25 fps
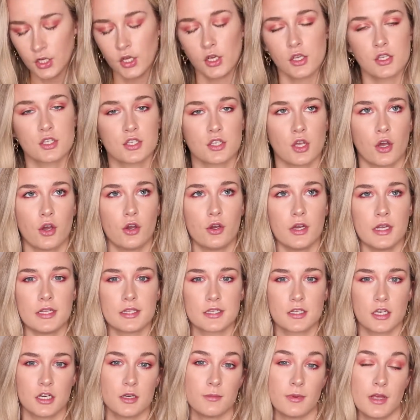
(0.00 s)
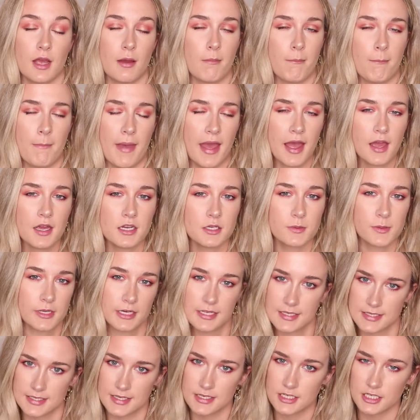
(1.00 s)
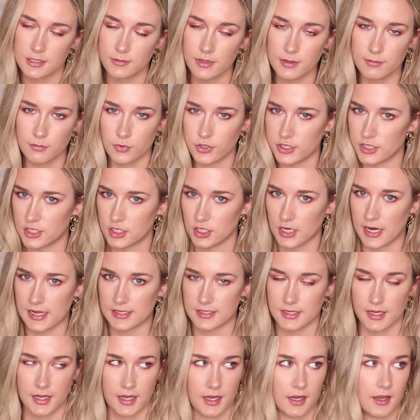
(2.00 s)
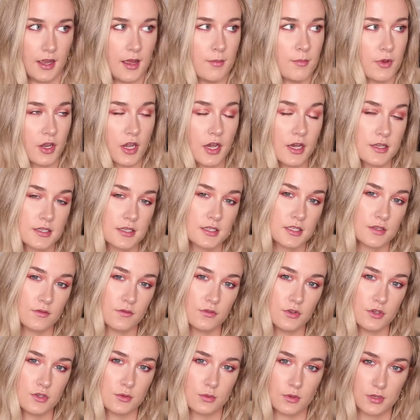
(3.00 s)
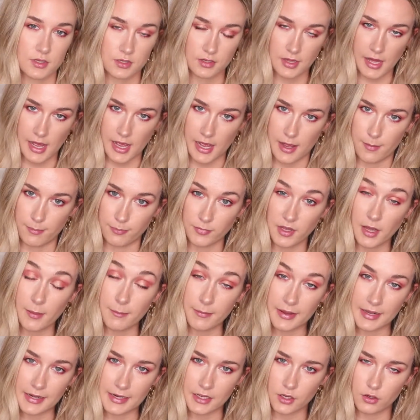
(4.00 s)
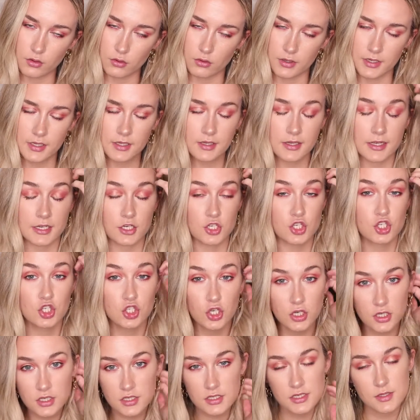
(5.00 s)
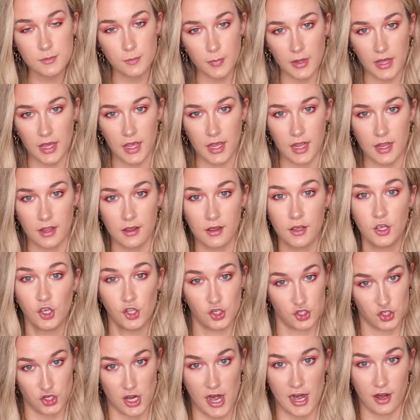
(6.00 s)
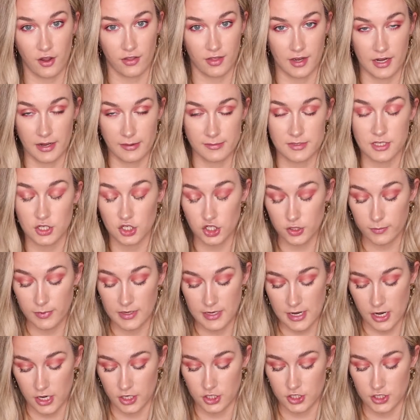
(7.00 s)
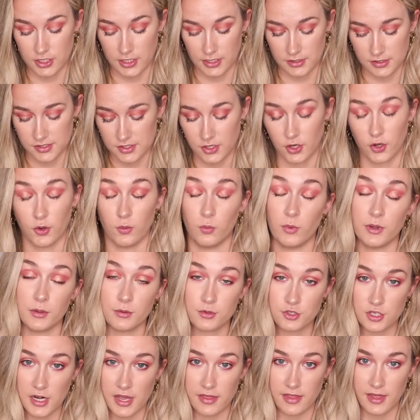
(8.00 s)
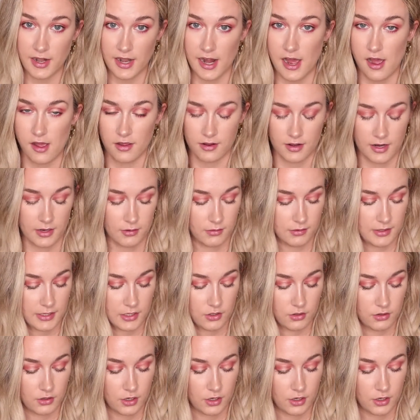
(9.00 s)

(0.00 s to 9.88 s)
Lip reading: So it's going to be a matte, but it's said to be moisturizing, and because it's infused with camellia oil, it shouldn't be drying on the lips. It should be nourishing. So we will try that out and I will let you